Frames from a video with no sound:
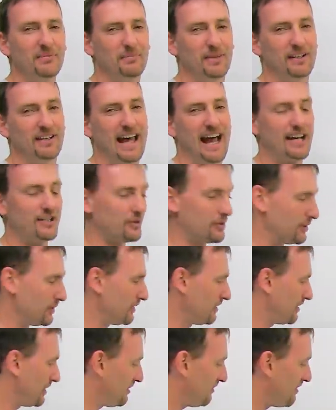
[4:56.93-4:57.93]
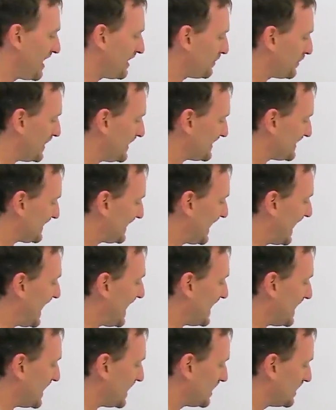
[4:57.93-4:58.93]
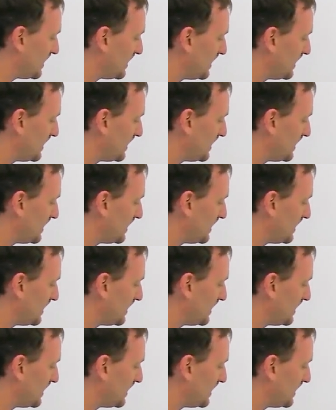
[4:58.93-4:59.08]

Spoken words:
but the actual correct way is K.